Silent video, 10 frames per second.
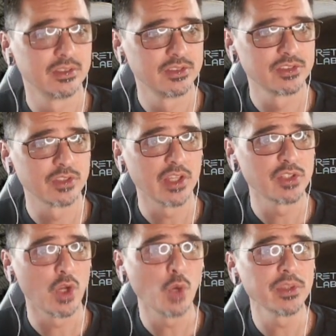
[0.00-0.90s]
So as
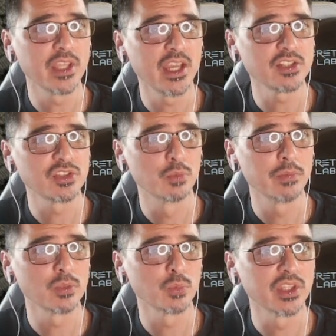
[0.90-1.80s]
you open the hatch, you're
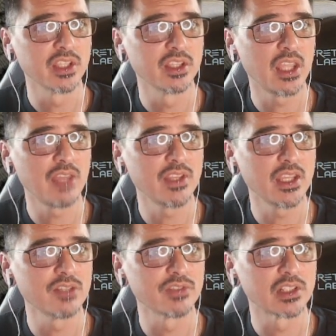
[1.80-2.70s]
met with the heavy
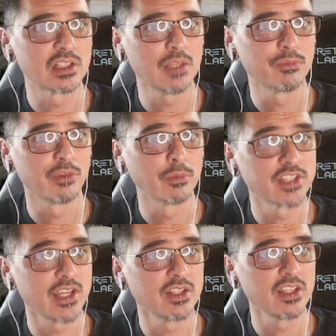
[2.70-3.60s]
end of a club from the
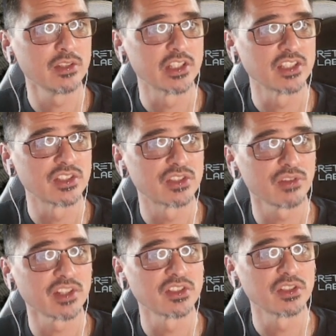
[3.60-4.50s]
town elder as he
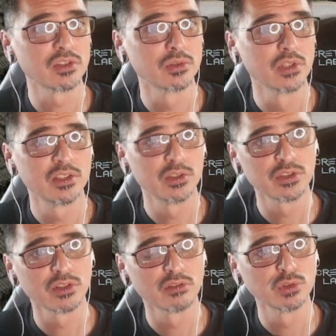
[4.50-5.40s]
strikes at you
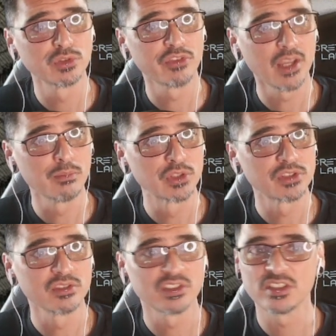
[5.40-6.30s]
using the rules for
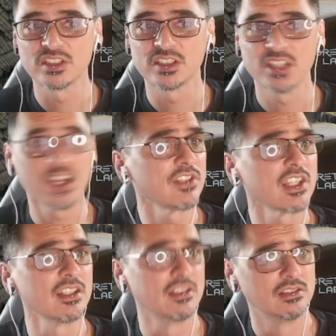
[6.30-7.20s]
ambush. Son of a
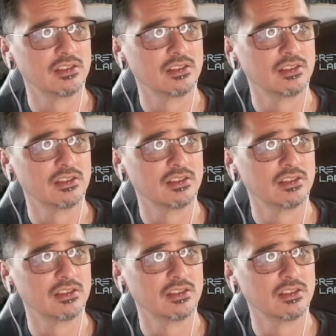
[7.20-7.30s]
gun!